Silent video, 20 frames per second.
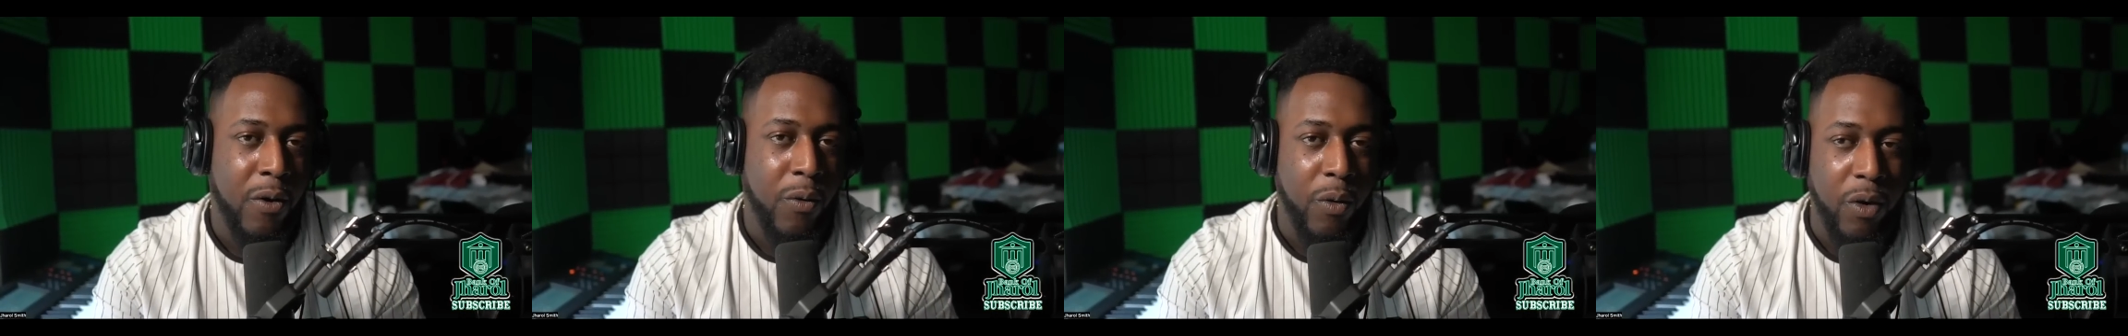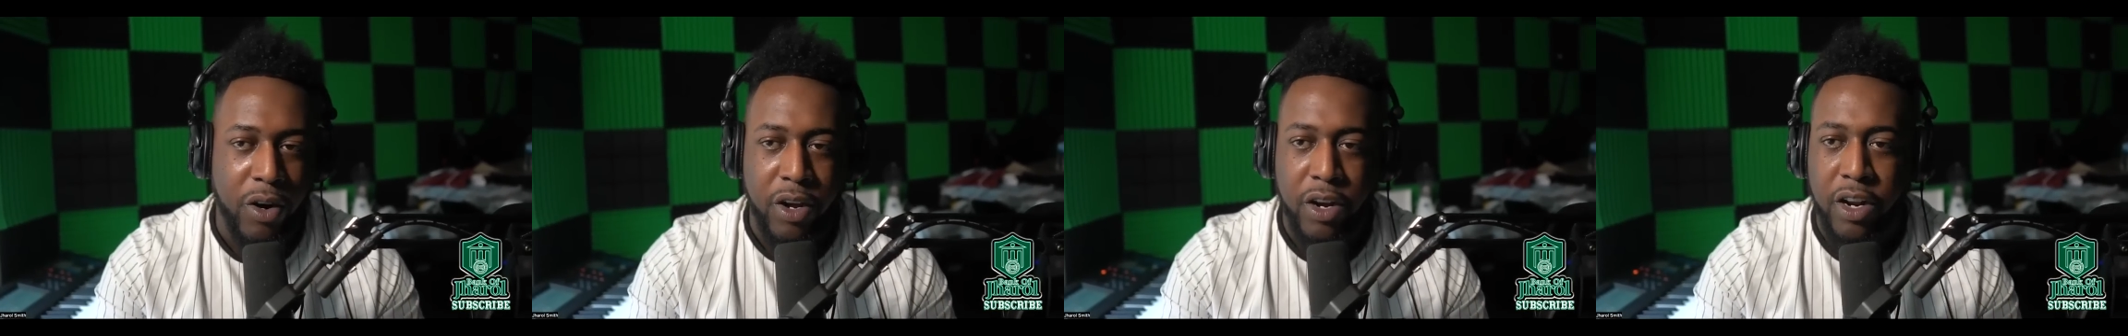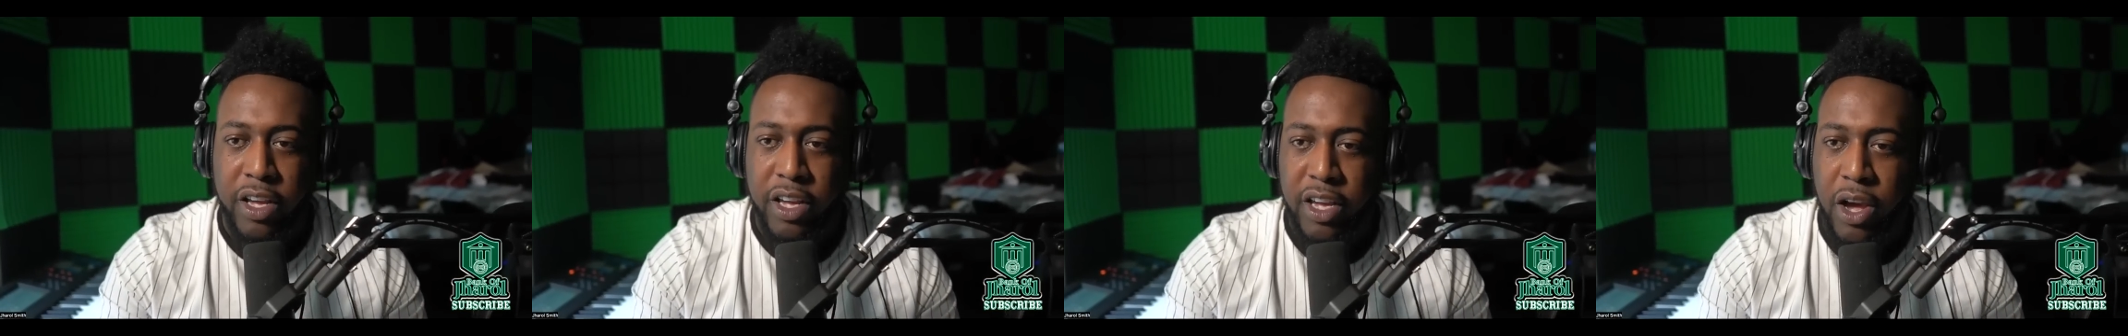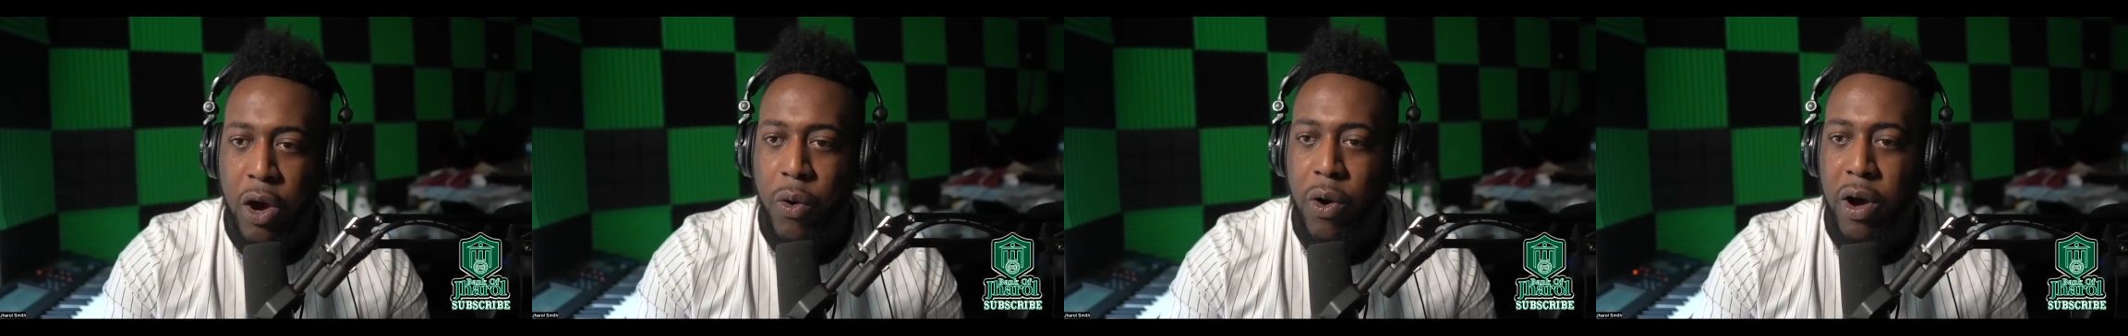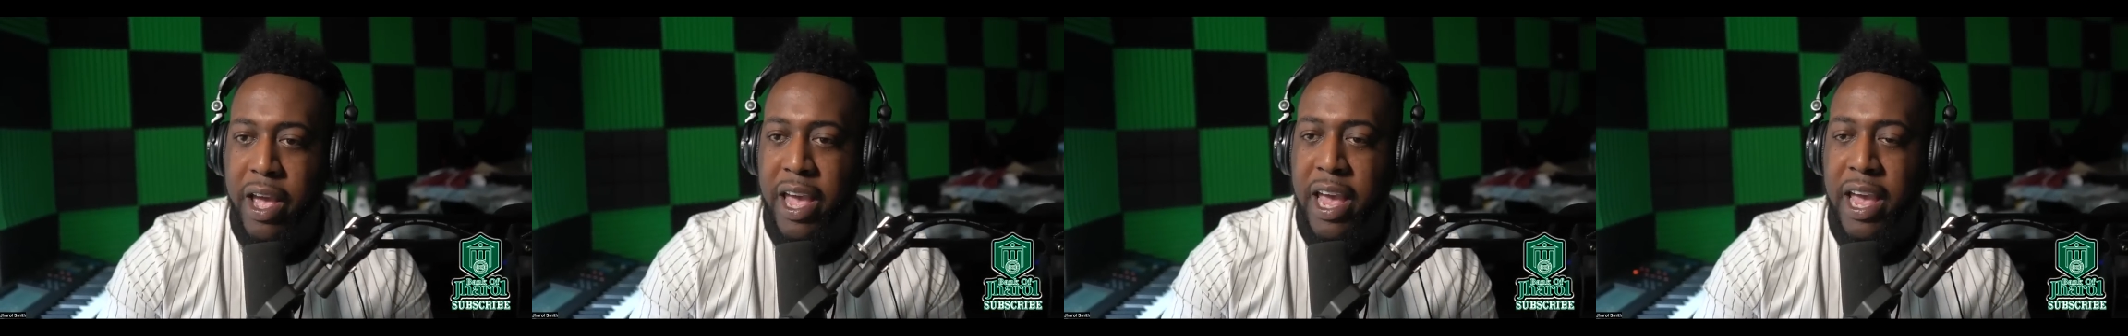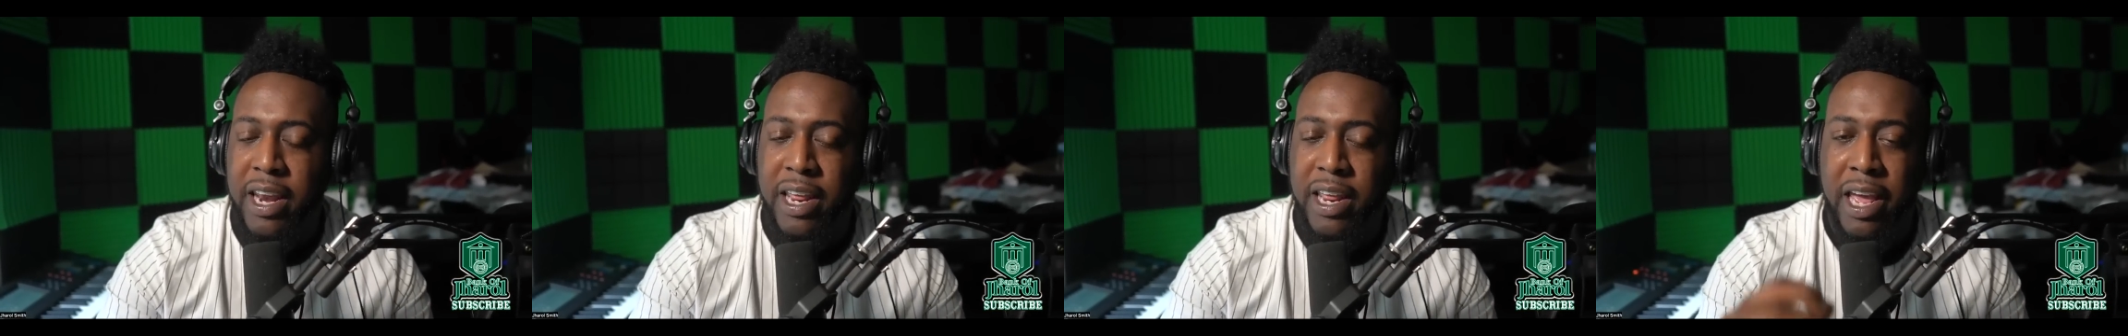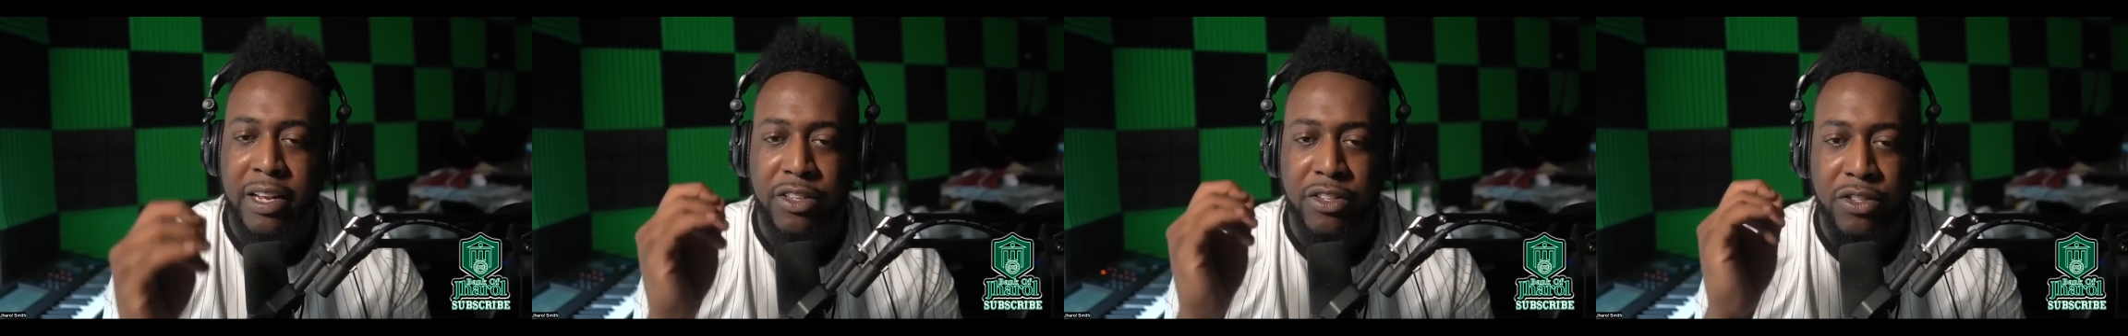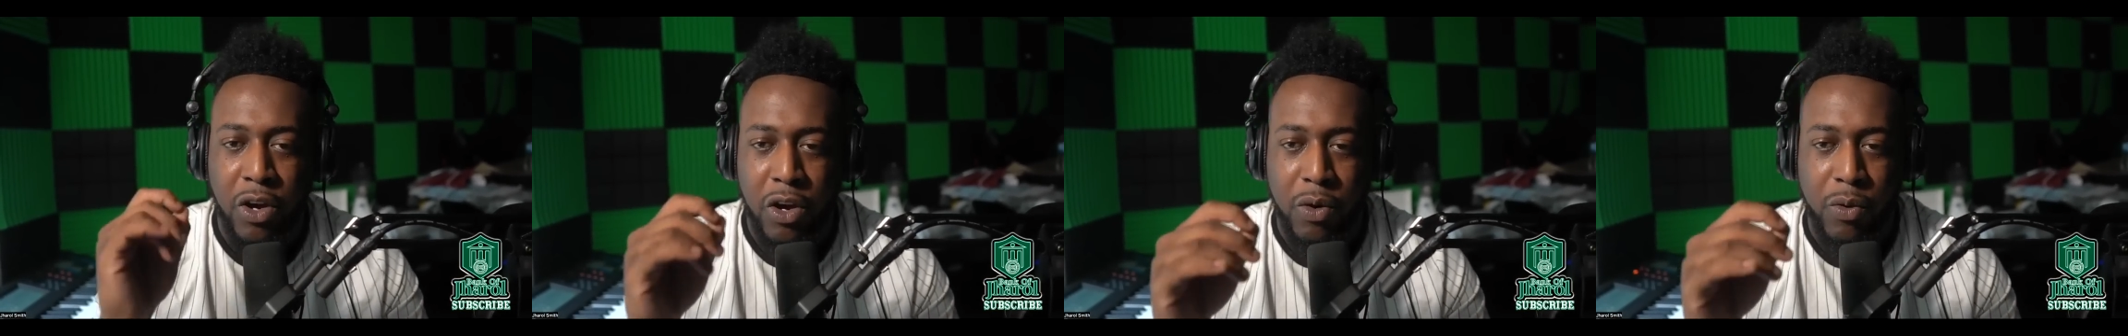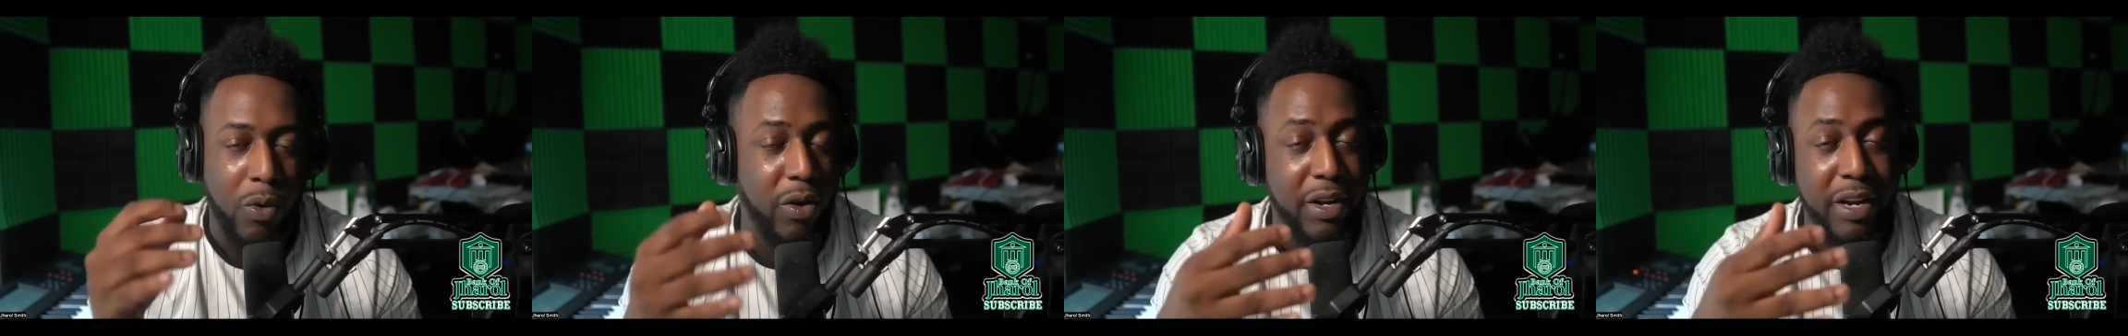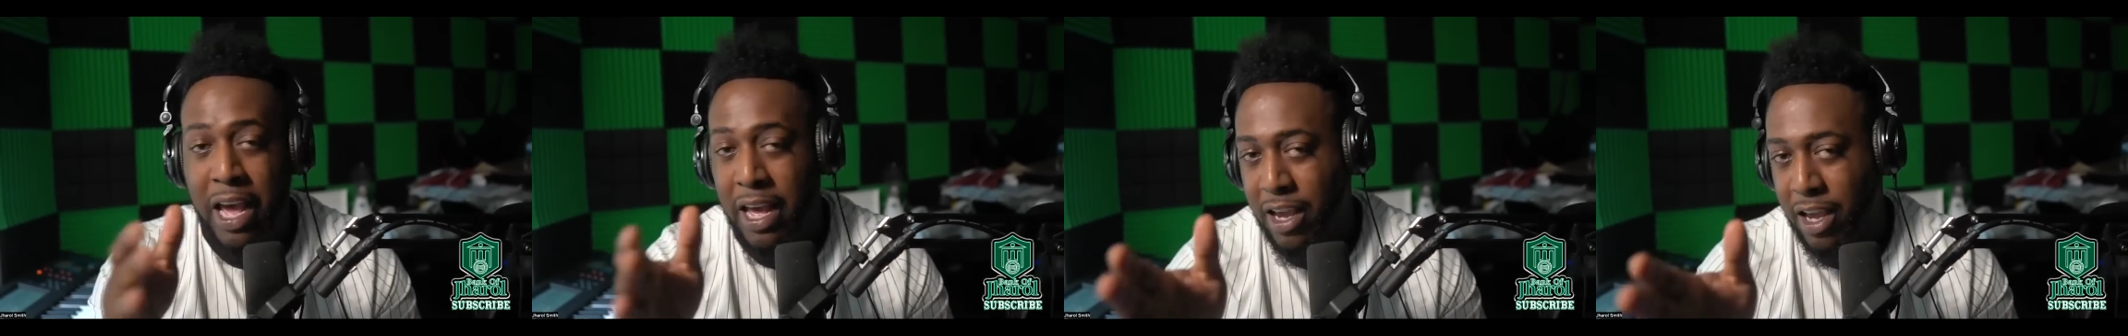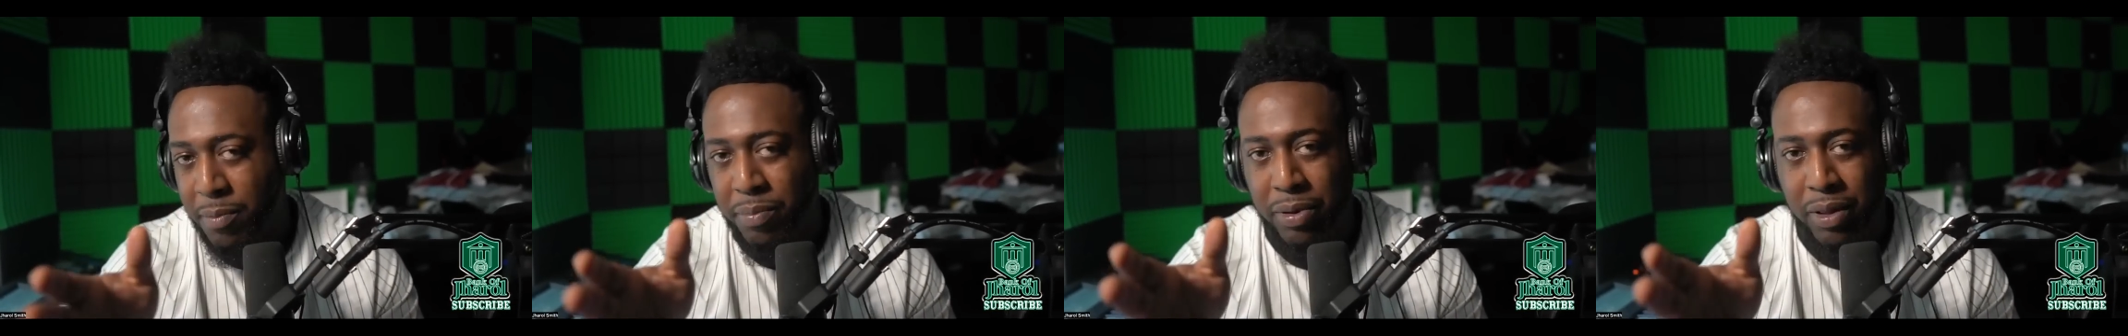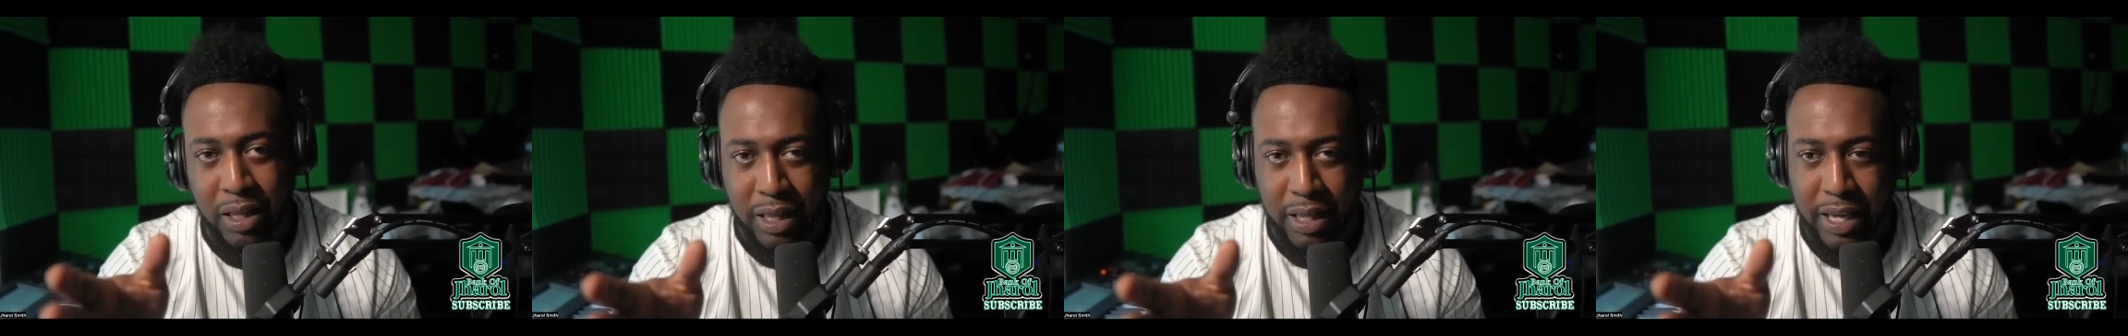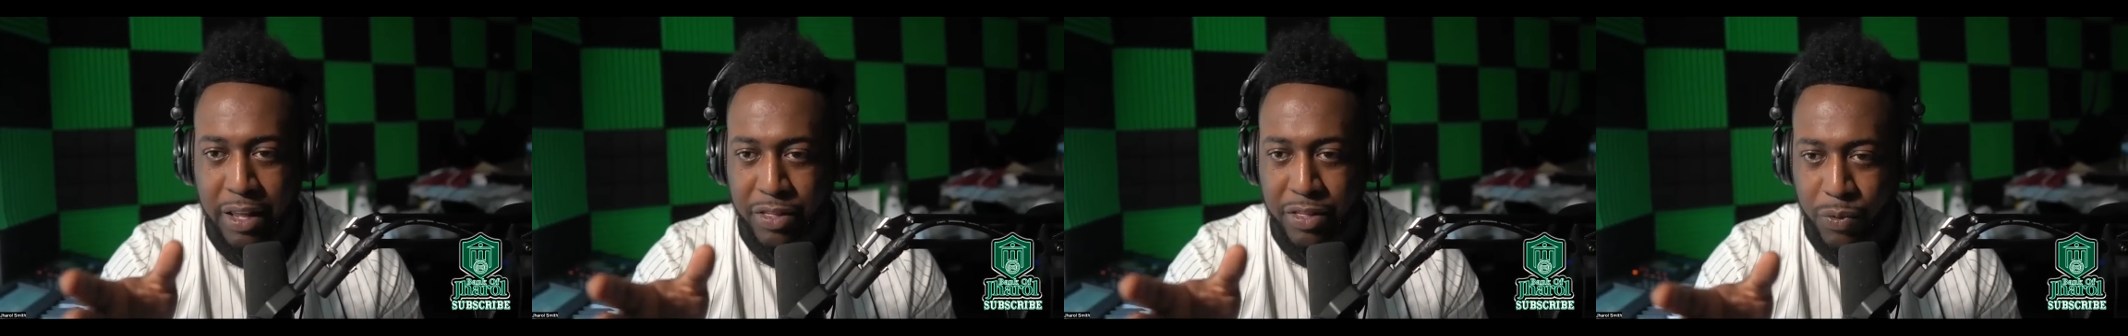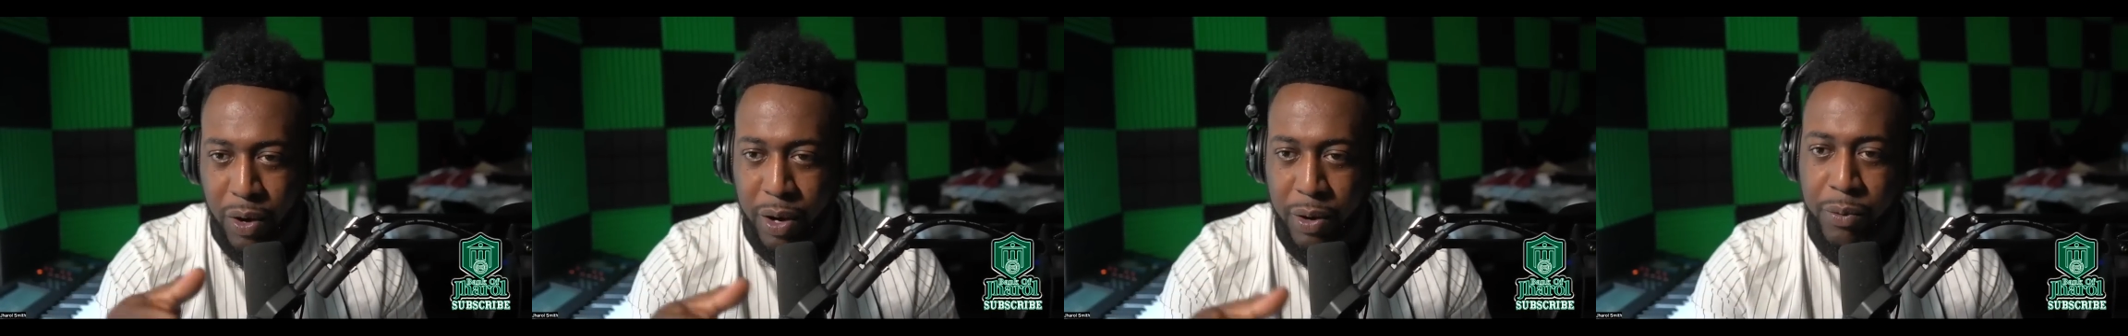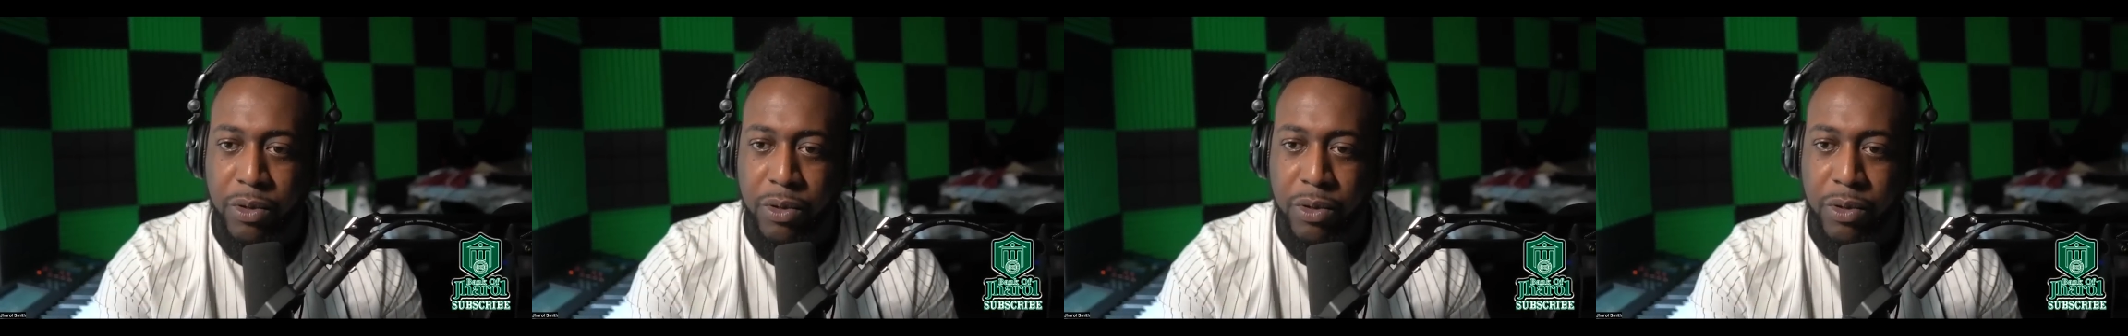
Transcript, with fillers: We're going to go ahead and talk, well, not completely out the way.